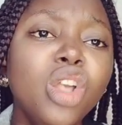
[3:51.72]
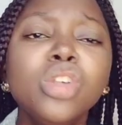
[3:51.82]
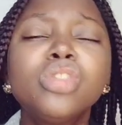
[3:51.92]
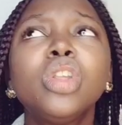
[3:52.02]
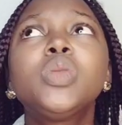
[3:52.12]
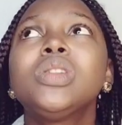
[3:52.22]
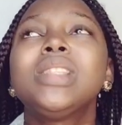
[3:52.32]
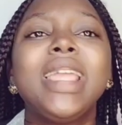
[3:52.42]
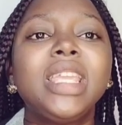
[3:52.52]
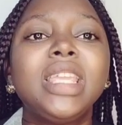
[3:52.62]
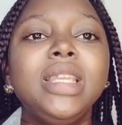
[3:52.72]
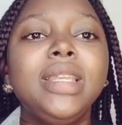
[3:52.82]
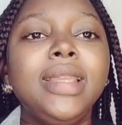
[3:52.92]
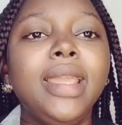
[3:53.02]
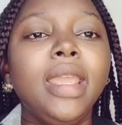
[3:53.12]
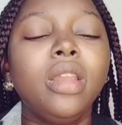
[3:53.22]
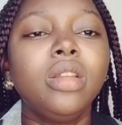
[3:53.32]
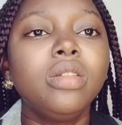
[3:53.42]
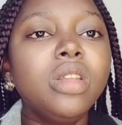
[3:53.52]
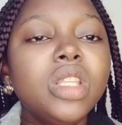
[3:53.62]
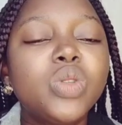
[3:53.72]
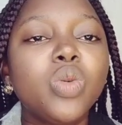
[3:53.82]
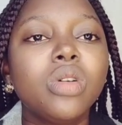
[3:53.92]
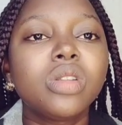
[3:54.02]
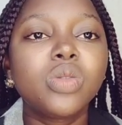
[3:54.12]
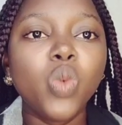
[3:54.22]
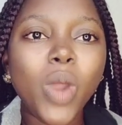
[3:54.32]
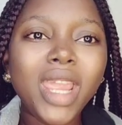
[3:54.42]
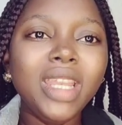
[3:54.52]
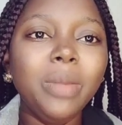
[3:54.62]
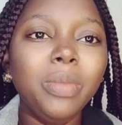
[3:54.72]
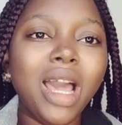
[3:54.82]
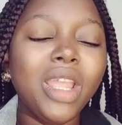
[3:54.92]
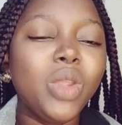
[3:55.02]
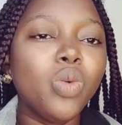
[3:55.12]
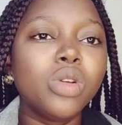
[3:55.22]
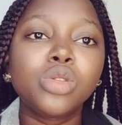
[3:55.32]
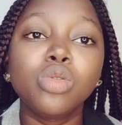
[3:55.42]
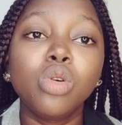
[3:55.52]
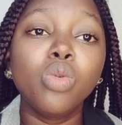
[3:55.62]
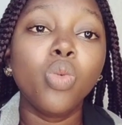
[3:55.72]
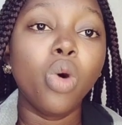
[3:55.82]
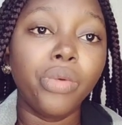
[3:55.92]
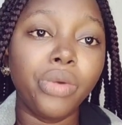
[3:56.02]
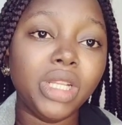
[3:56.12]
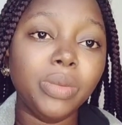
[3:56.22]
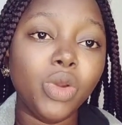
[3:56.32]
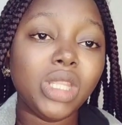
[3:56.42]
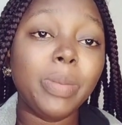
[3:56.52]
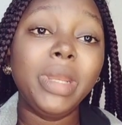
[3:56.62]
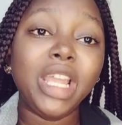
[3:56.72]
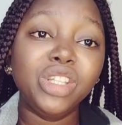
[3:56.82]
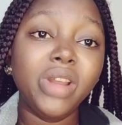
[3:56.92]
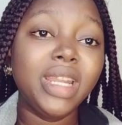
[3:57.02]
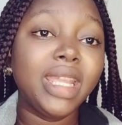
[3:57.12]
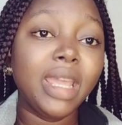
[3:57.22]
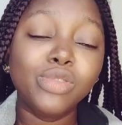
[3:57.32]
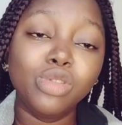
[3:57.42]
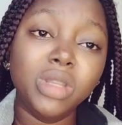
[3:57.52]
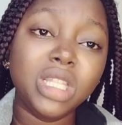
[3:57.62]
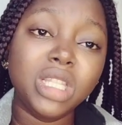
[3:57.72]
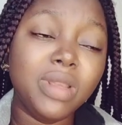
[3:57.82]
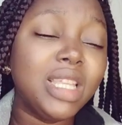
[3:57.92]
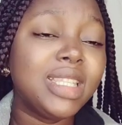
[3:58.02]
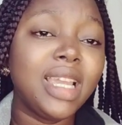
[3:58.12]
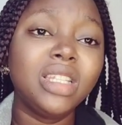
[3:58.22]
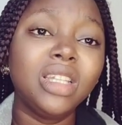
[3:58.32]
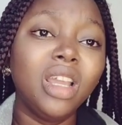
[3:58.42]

So it was like, it was weighing him down. He was so worried because I'm a Nigerian. He came to meet me. He said,